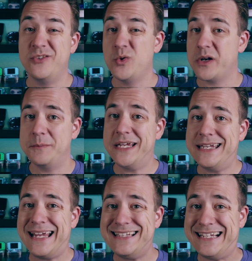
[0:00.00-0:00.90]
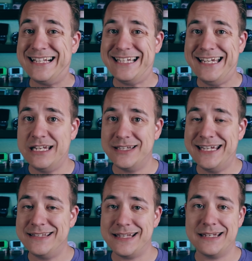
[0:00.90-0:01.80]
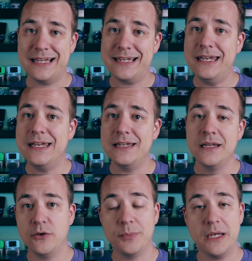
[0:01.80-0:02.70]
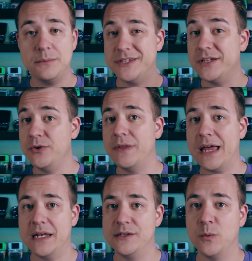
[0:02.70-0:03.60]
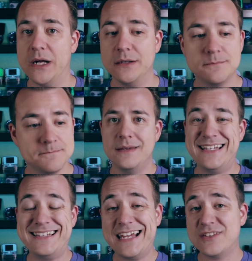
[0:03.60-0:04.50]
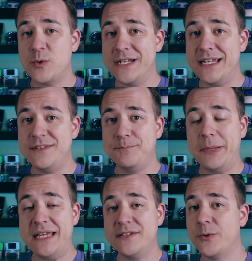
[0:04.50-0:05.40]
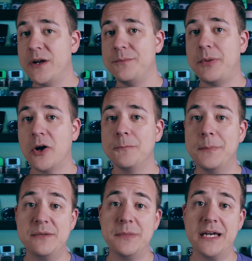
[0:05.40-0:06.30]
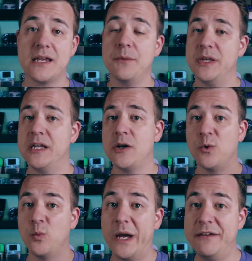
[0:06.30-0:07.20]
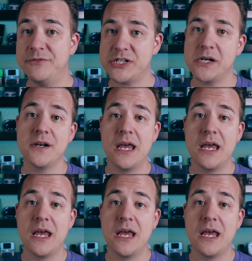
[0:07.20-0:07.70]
if you want to make it nice and clean on the inside like he did, you'll be able to do that as well. This next one is based around a part made by a company called Waveshare.